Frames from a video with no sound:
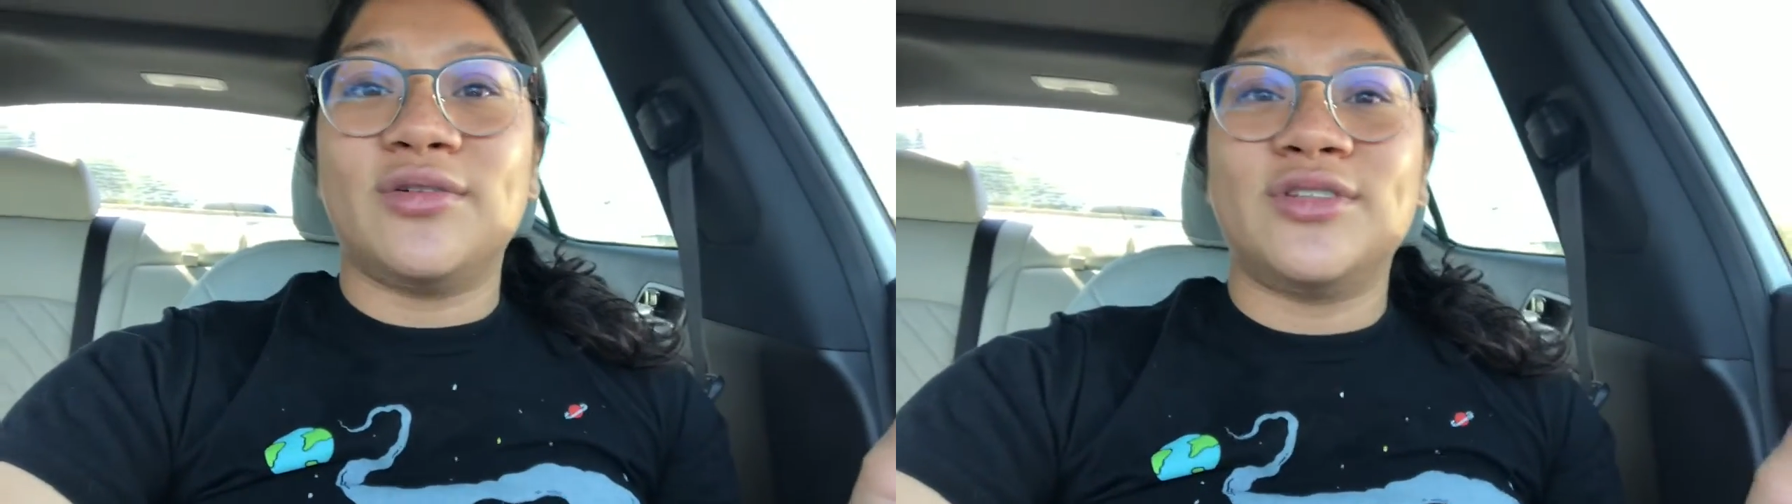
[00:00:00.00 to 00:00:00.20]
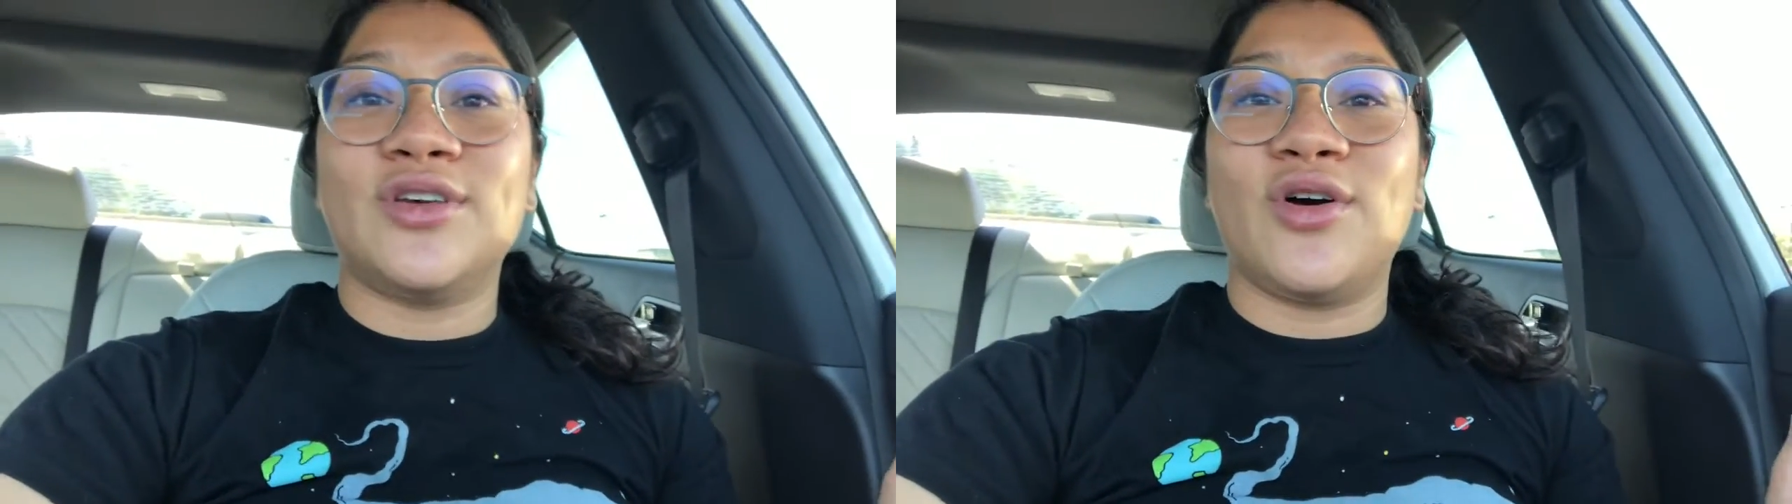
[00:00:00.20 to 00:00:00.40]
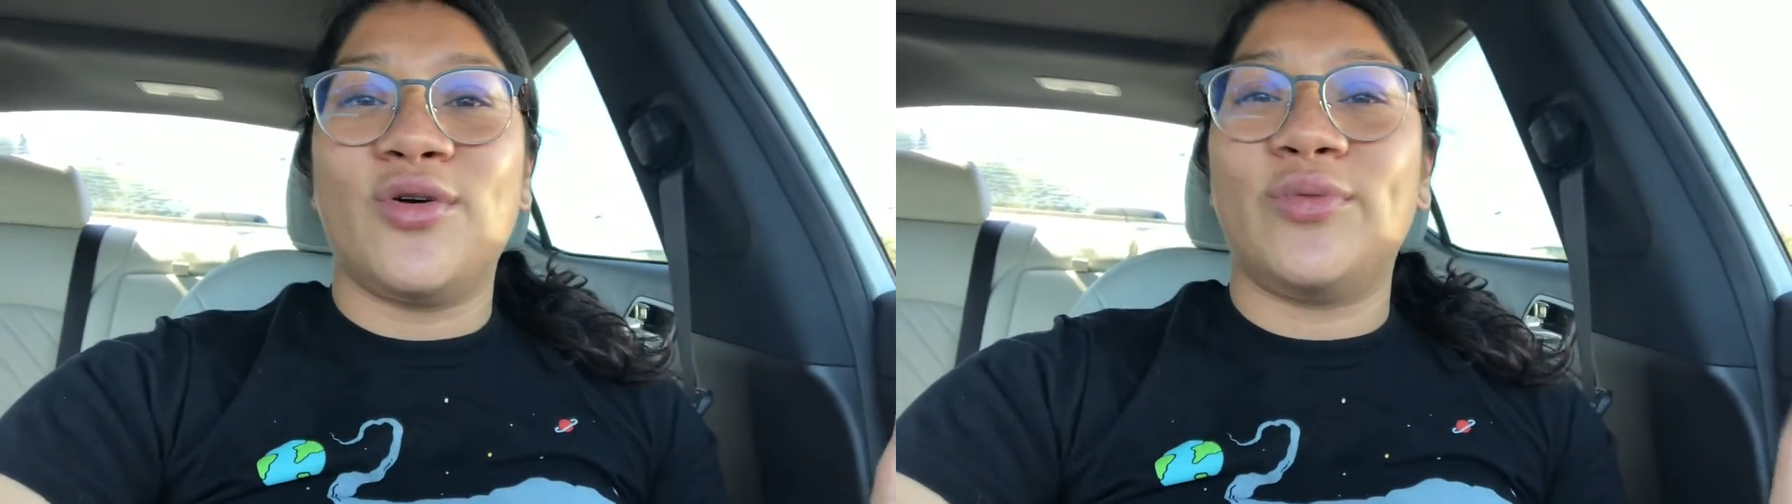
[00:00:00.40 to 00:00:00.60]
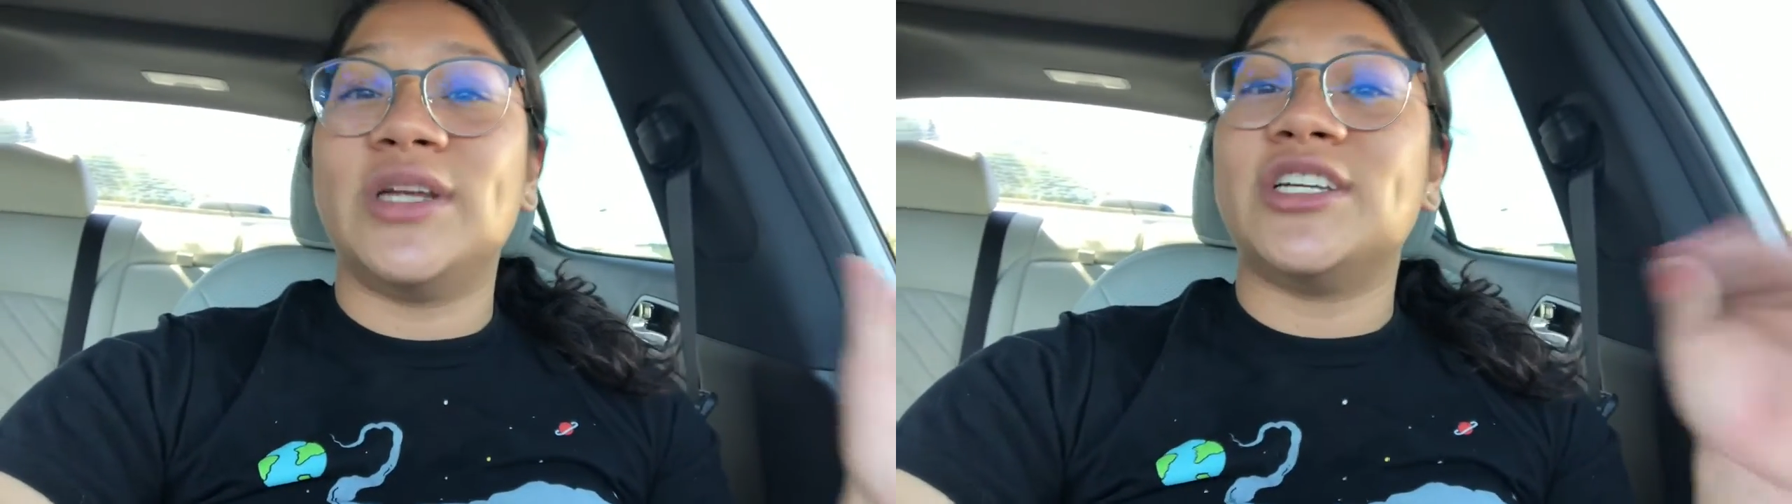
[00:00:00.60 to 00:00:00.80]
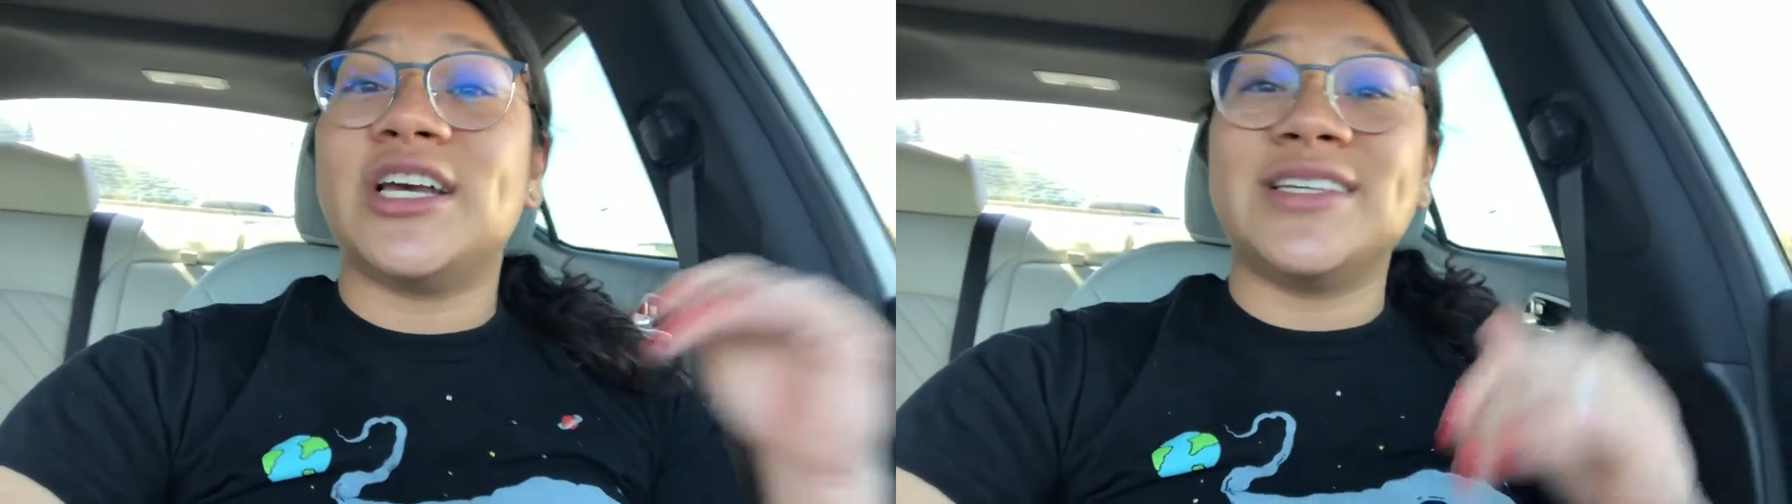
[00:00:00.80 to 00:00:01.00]
so we
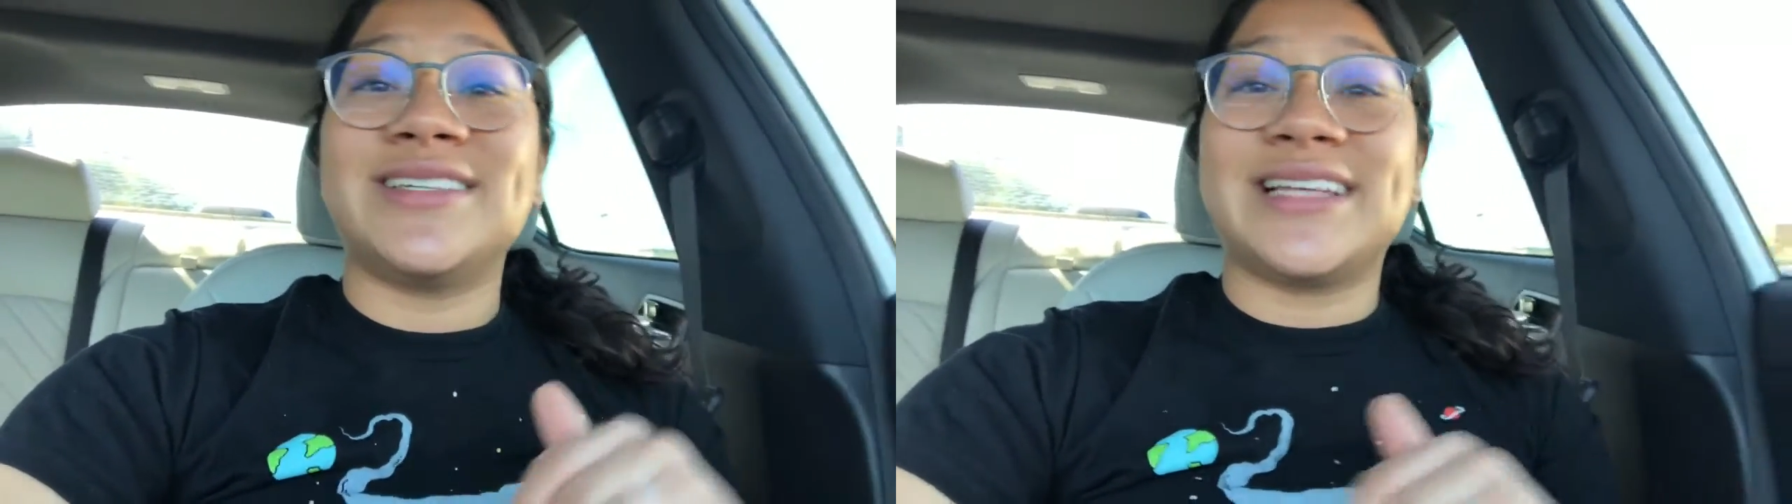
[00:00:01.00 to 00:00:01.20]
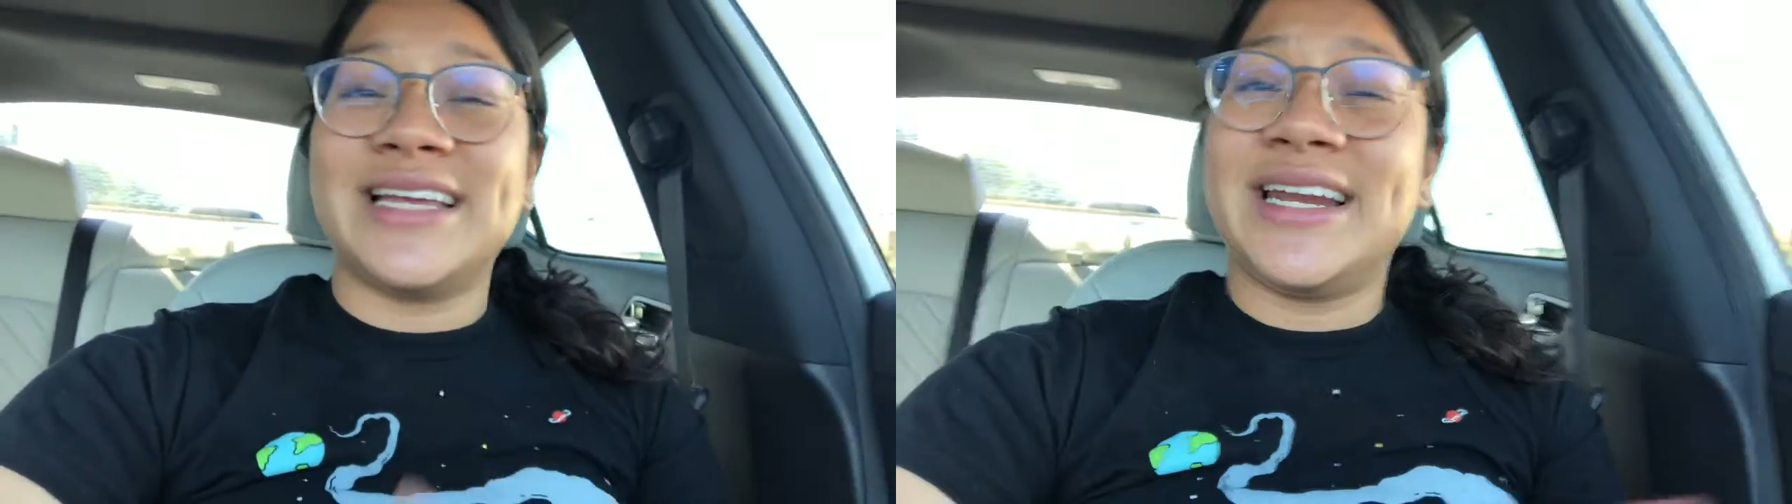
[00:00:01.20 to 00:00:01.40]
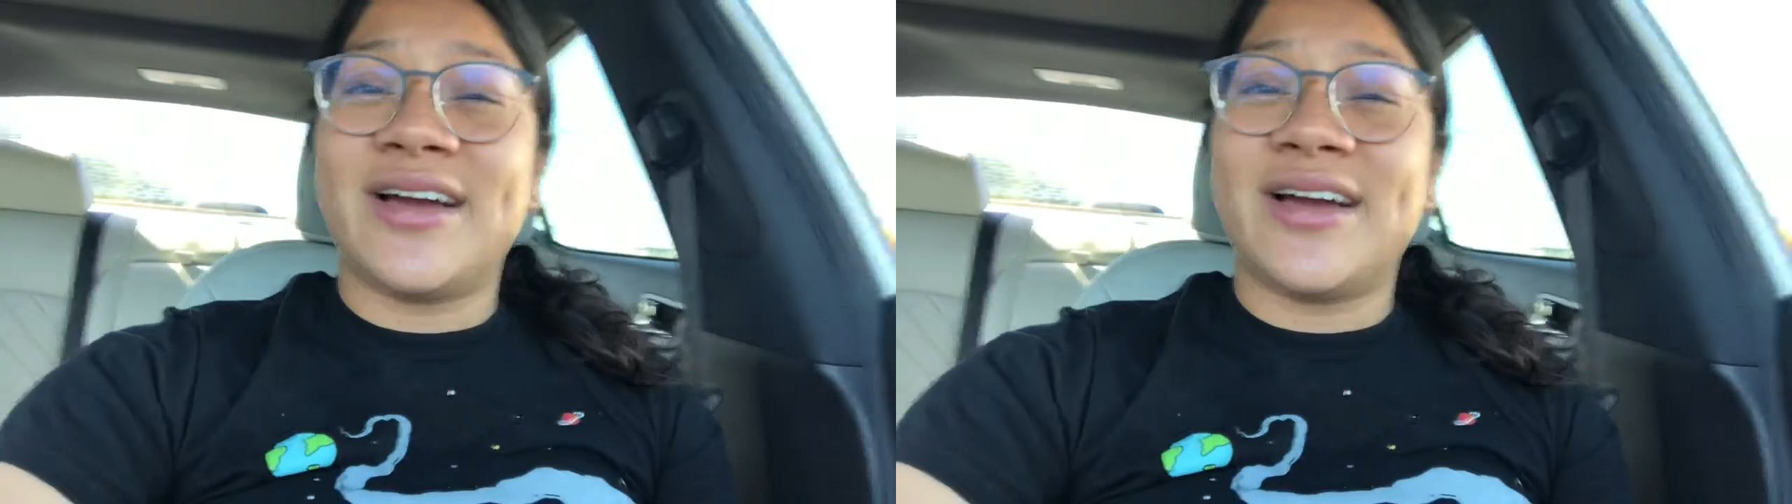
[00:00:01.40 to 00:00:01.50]
just cleaned